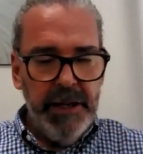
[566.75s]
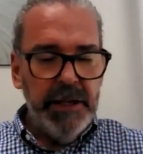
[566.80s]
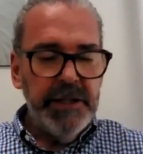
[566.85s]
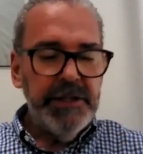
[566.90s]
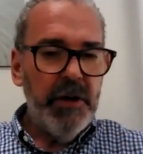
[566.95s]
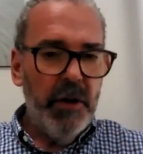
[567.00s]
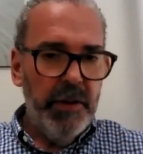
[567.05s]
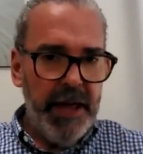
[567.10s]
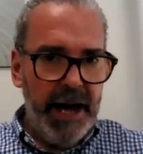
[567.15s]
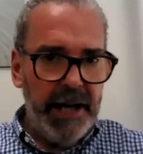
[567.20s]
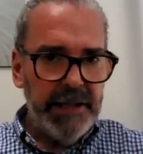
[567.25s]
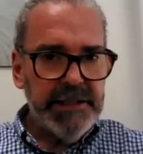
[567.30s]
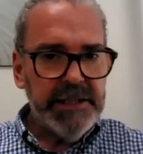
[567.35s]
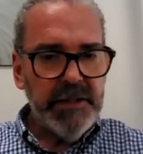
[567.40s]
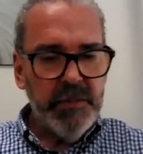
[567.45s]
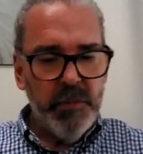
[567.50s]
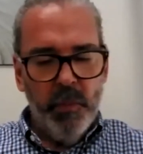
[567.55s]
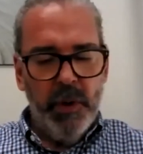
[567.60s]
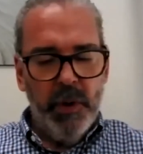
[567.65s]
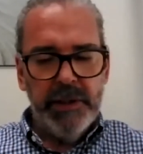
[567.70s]
So that's
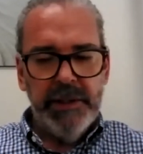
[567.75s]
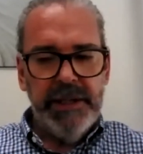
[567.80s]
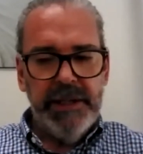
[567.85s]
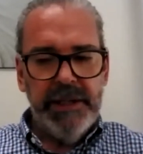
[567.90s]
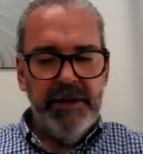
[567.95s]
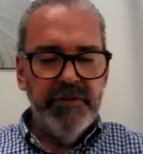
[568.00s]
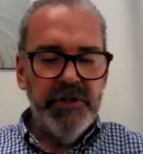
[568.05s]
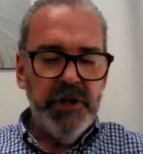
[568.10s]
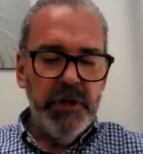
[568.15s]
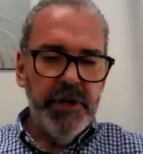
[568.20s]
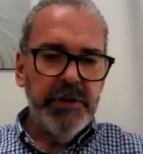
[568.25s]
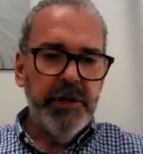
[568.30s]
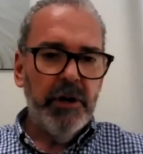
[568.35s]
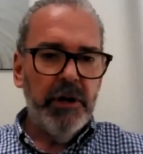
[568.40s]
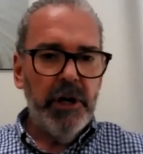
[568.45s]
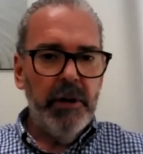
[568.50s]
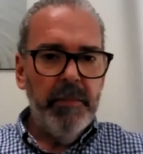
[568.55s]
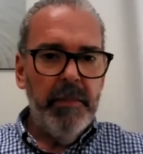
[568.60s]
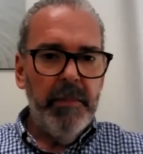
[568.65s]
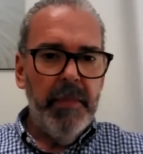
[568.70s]
what gives you the
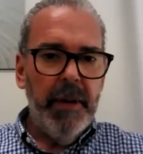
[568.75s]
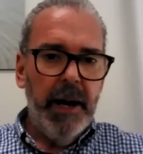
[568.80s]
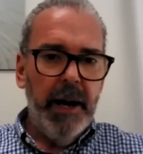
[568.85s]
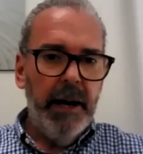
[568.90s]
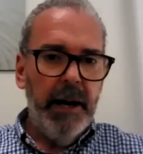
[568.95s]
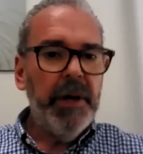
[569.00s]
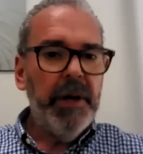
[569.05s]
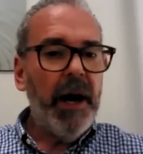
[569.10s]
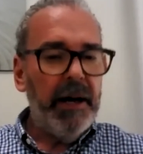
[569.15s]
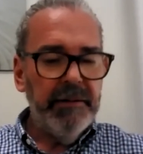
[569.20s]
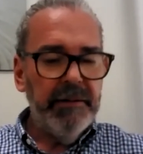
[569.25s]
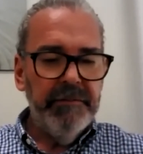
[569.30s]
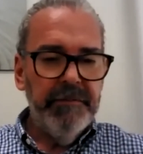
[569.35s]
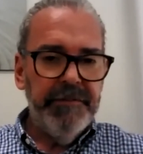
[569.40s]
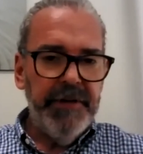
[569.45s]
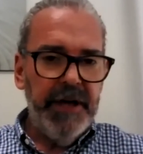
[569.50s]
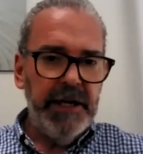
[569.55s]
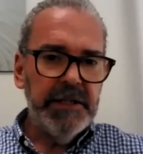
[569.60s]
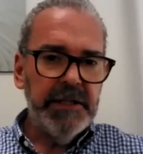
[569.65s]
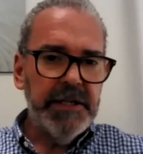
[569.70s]
term cotton
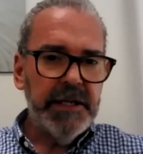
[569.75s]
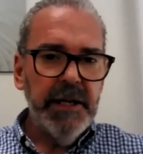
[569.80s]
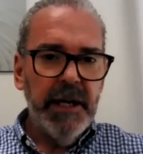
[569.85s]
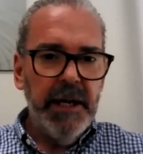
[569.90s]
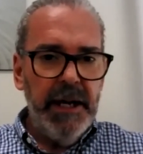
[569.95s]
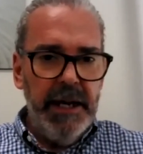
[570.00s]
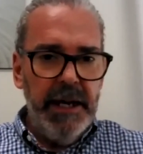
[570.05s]
faced.